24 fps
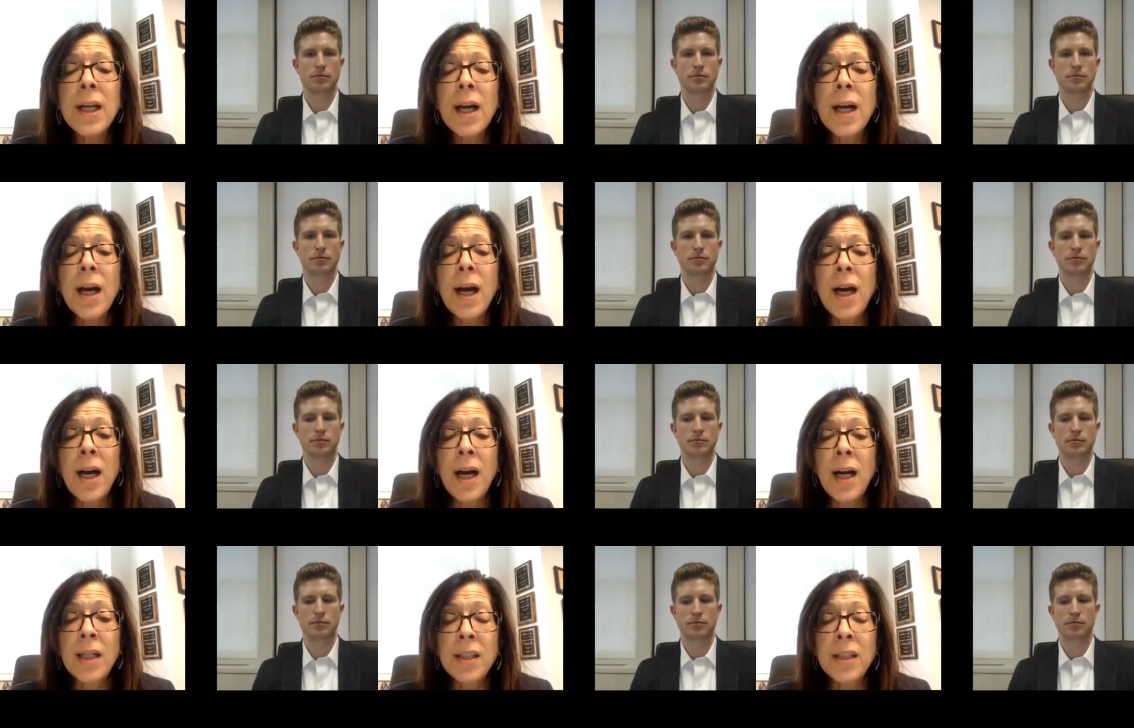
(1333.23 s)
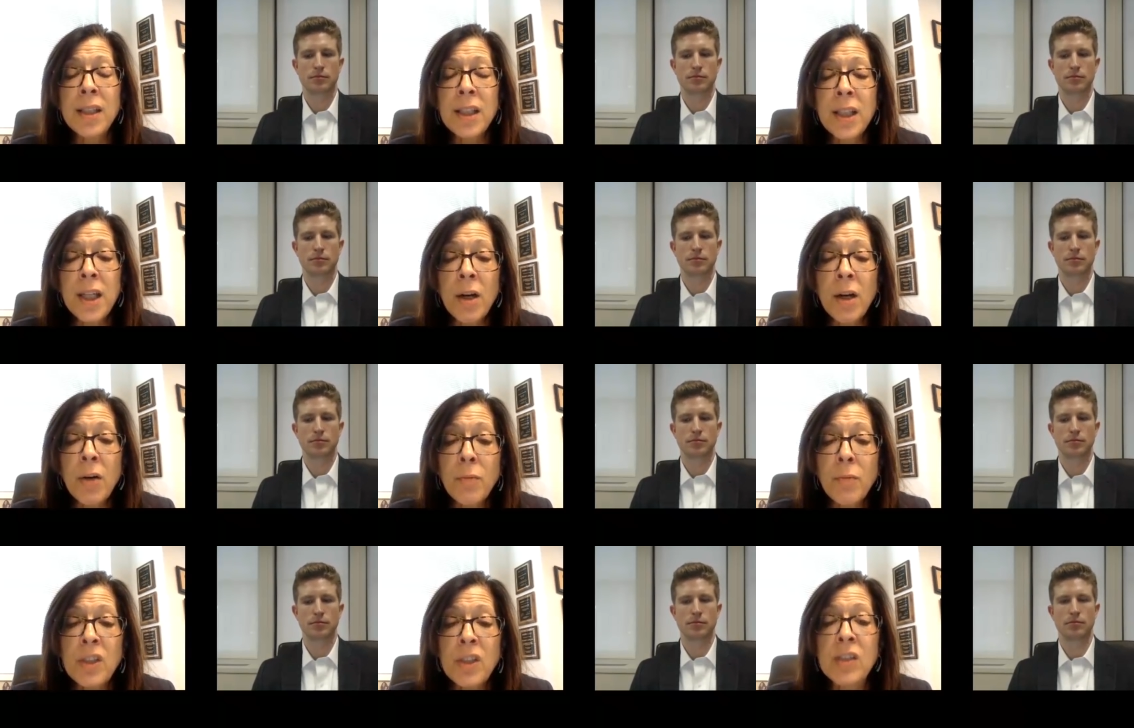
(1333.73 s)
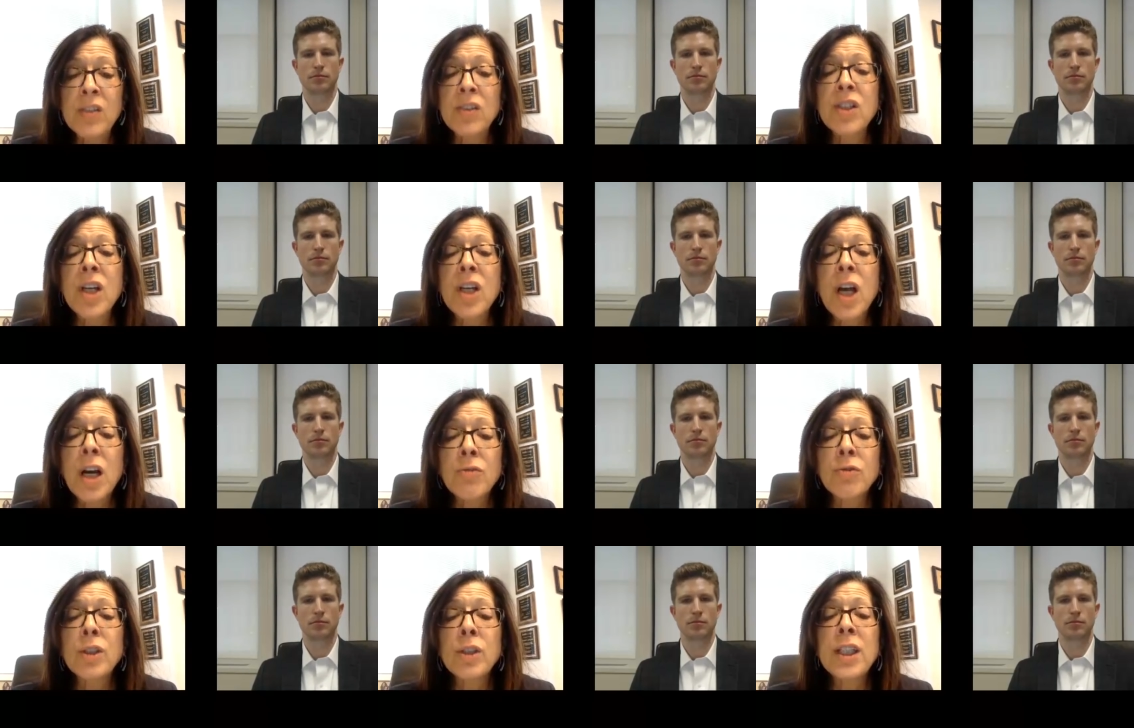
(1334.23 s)
Speaker 1: uh, you know,
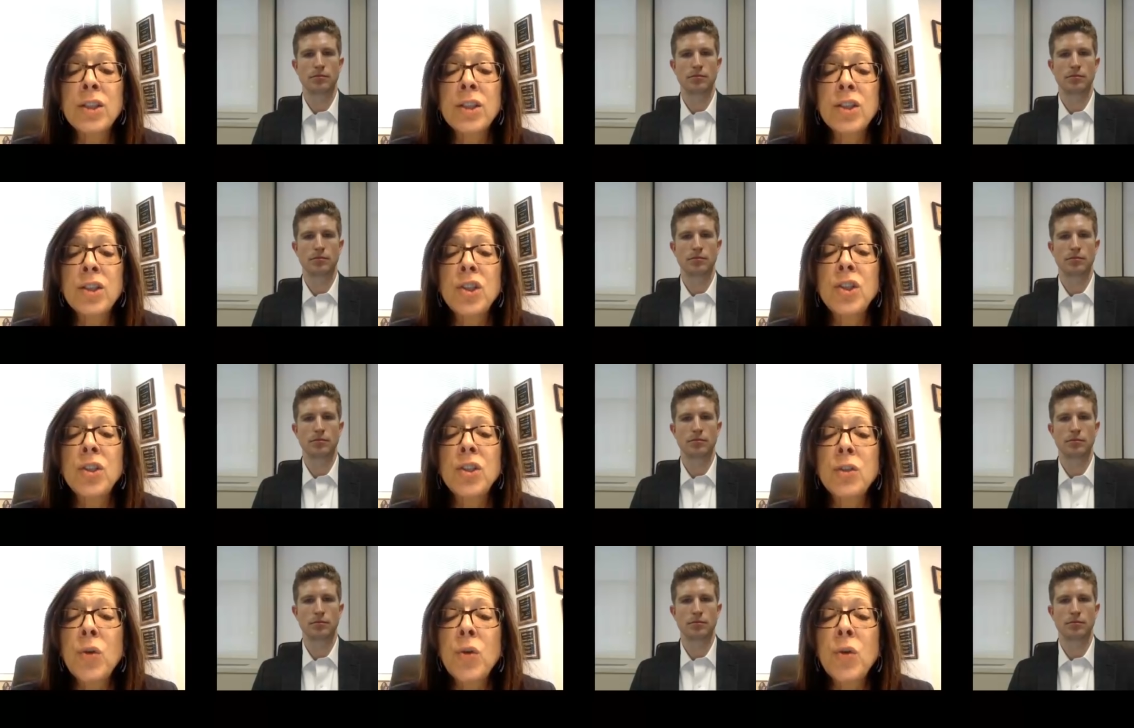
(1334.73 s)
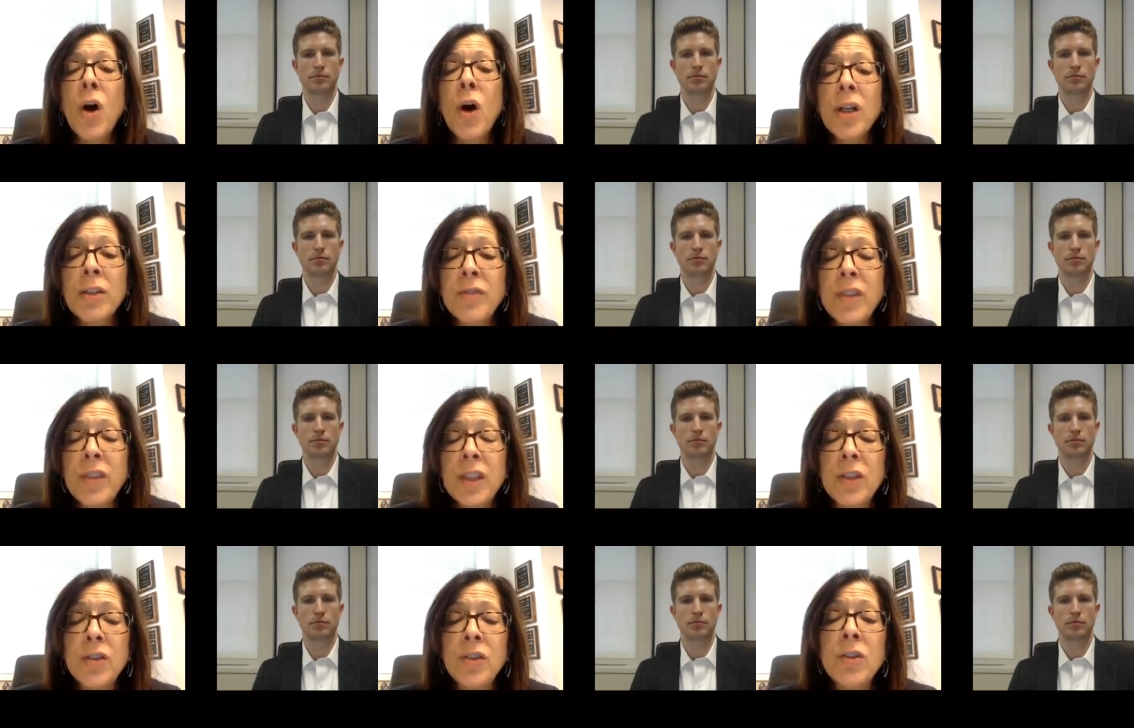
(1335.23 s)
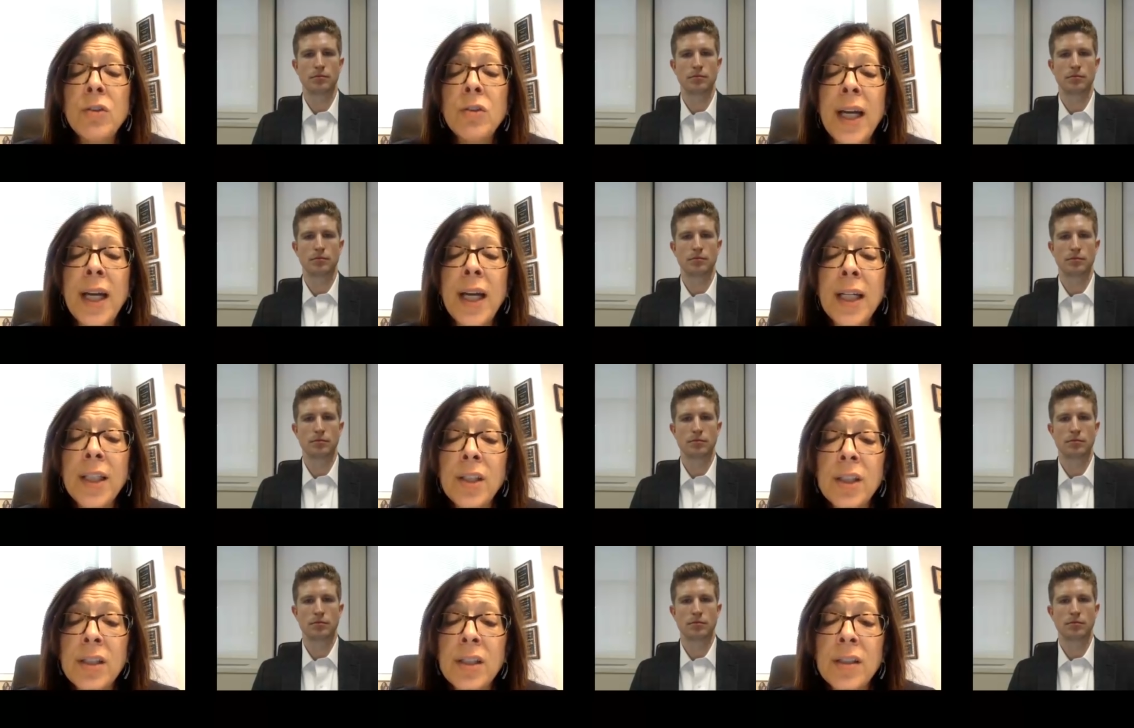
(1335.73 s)
discovery to all of these new
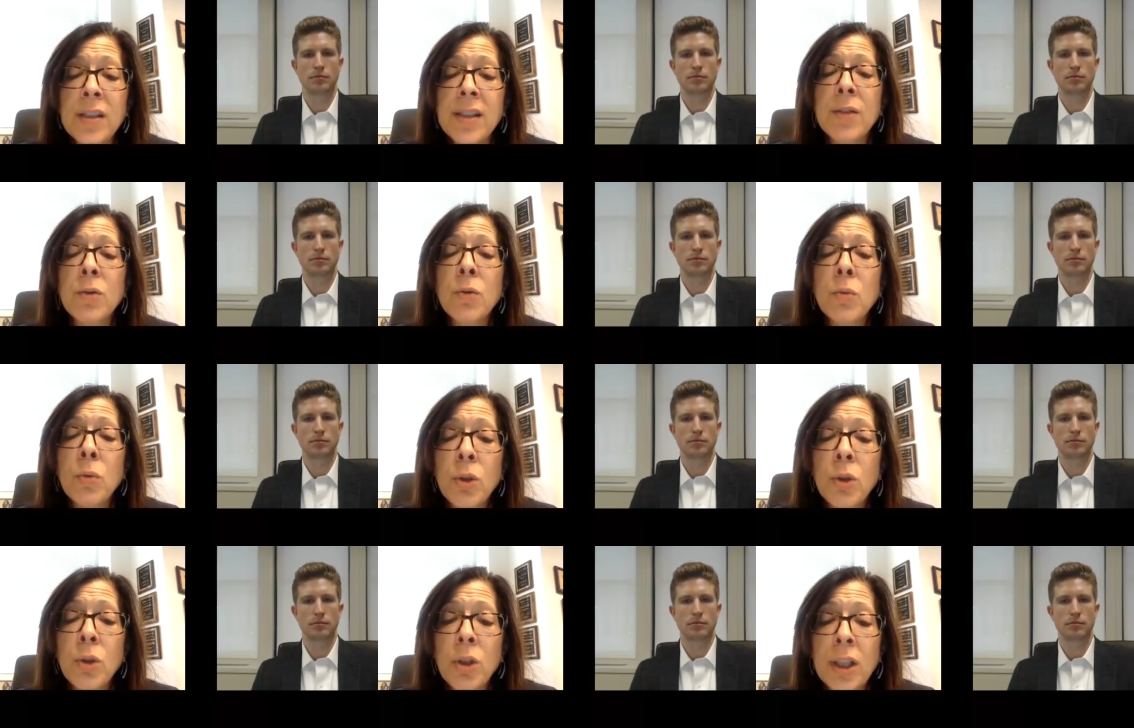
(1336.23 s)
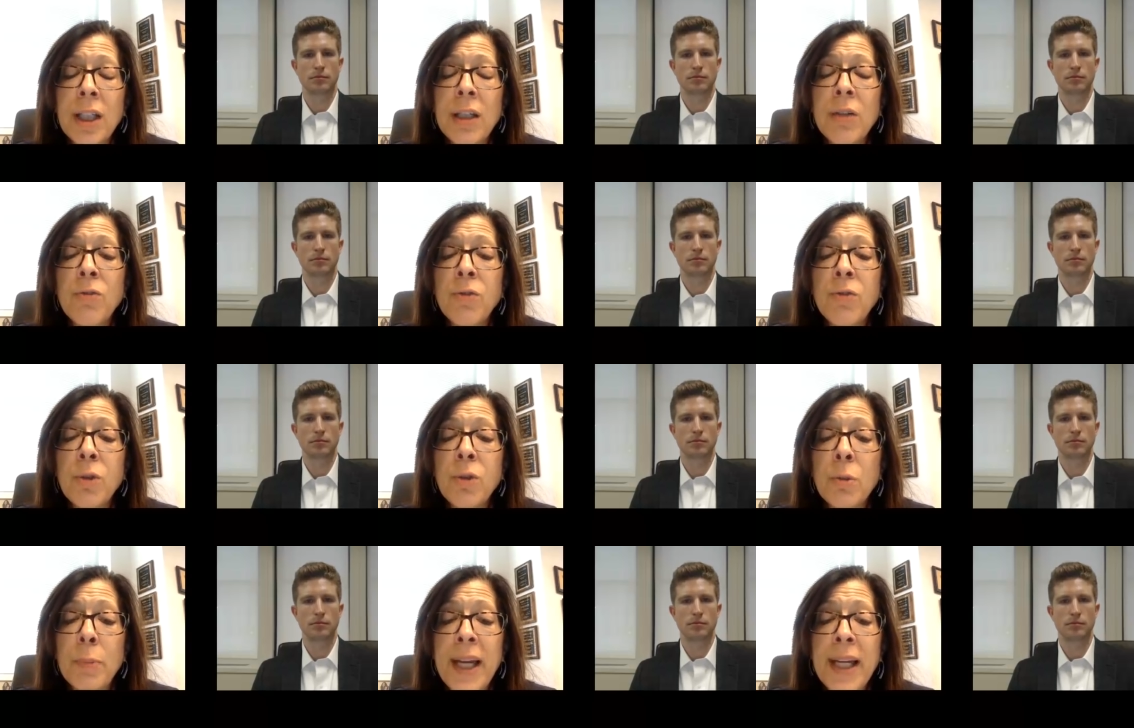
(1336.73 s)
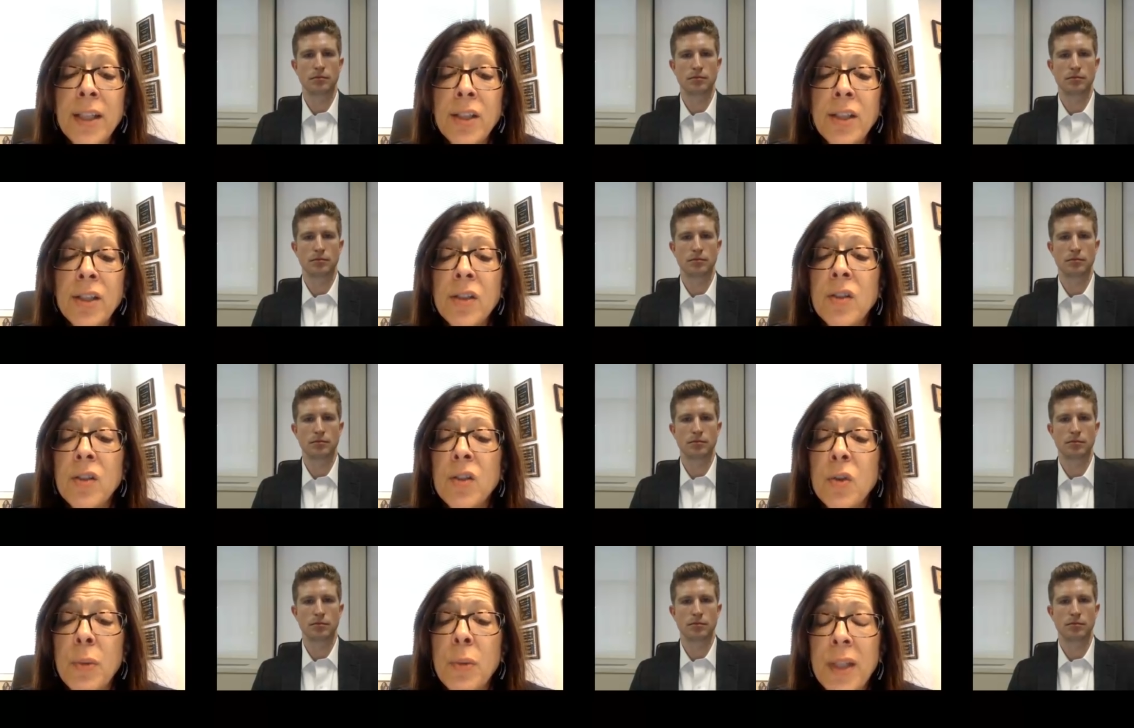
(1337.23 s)
agents that are working for
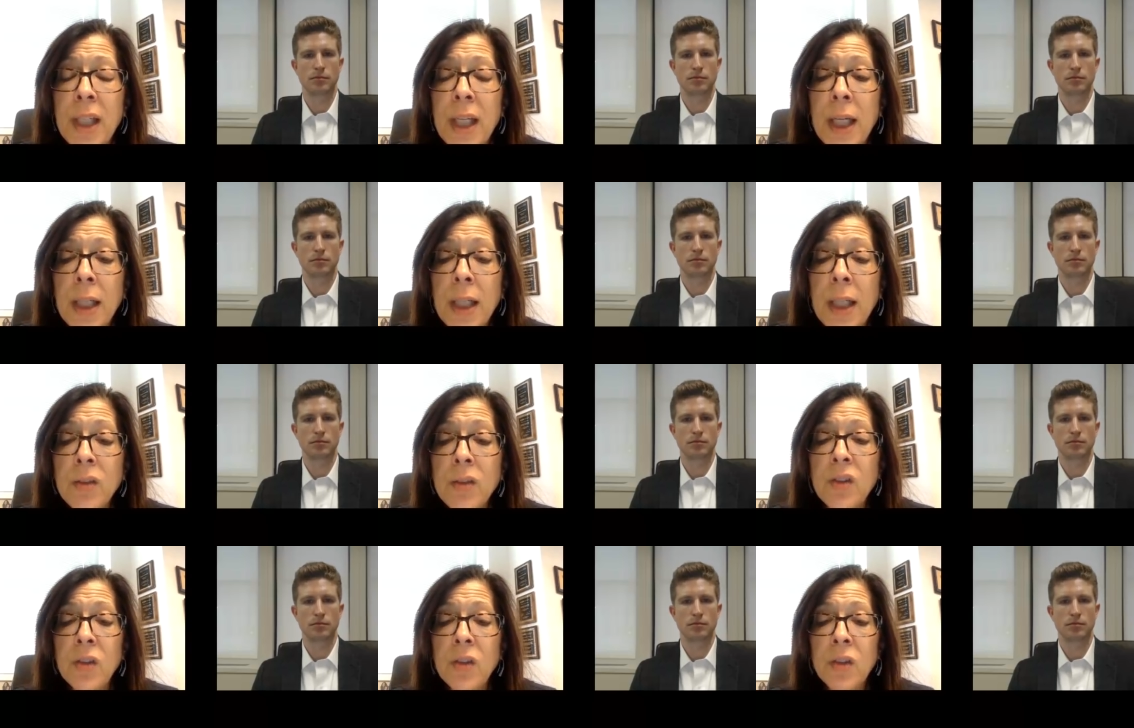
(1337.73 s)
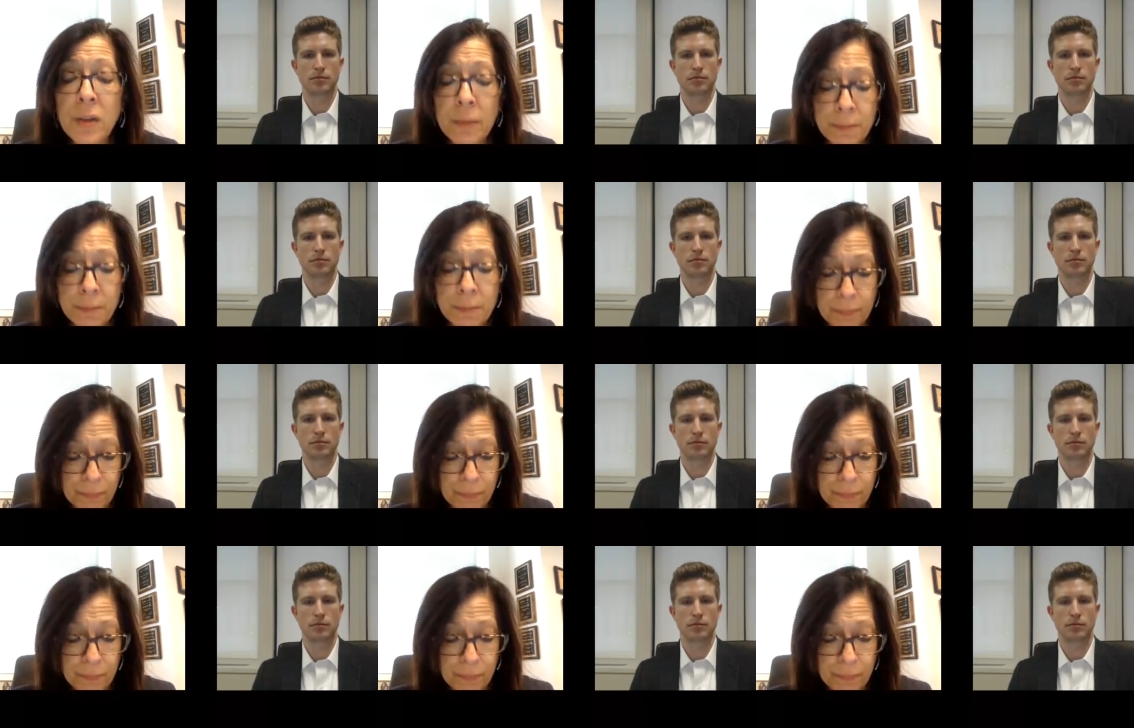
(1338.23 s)
patients with cancer.